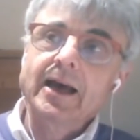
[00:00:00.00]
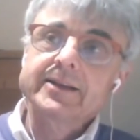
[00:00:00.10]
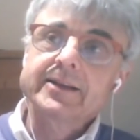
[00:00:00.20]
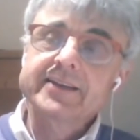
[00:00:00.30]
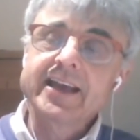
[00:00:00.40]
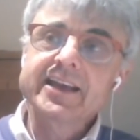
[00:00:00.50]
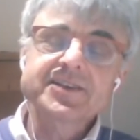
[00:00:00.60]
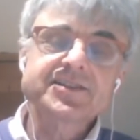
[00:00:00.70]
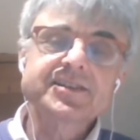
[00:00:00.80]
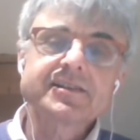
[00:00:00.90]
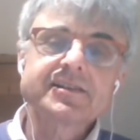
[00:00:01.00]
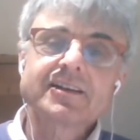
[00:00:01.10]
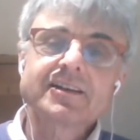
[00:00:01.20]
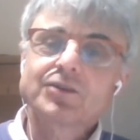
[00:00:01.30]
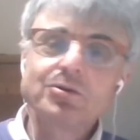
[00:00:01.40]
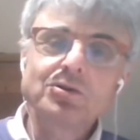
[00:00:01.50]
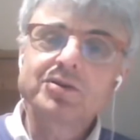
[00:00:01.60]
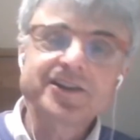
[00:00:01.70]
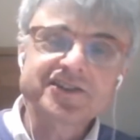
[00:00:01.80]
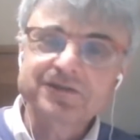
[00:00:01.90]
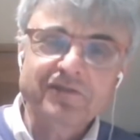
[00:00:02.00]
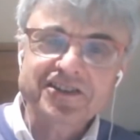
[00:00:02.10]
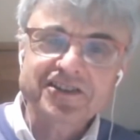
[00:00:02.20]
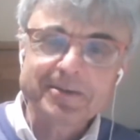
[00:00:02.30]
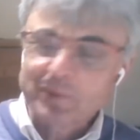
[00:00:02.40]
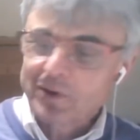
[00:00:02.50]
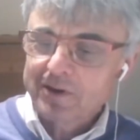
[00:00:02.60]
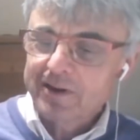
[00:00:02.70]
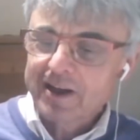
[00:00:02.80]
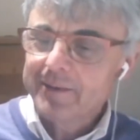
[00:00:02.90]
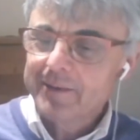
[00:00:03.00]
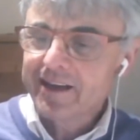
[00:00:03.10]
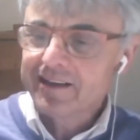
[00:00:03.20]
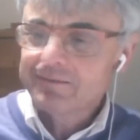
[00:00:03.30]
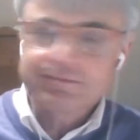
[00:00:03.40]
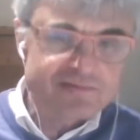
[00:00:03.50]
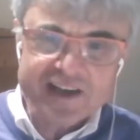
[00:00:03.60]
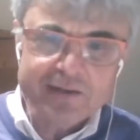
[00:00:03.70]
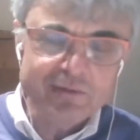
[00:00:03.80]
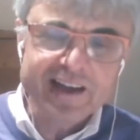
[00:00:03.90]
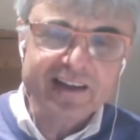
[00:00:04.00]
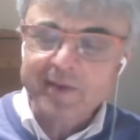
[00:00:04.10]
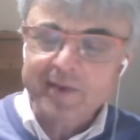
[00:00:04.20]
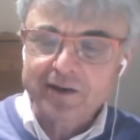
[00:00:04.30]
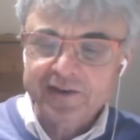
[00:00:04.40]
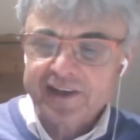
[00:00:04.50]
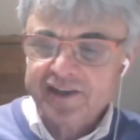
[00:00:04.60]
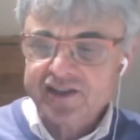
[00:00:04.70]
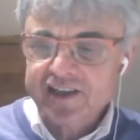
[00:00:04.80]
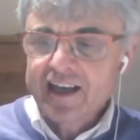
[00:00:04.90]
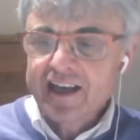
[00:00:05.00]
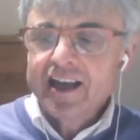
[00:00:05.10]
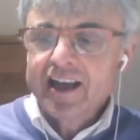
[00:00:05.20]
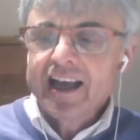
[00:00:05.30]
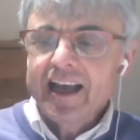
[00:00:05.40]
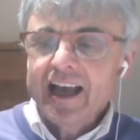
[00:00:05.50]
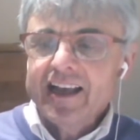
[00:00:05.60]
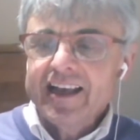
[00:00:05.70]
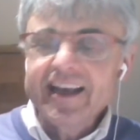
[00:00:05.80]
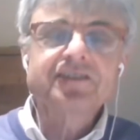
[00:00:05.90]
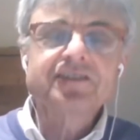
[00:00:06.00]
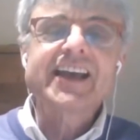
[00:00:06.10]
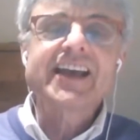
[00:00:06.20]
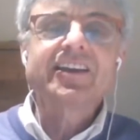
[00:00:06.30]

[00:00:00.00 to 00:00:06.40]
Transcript: the thing is, The rule is very simple. I mean, same with antibiotics. Either the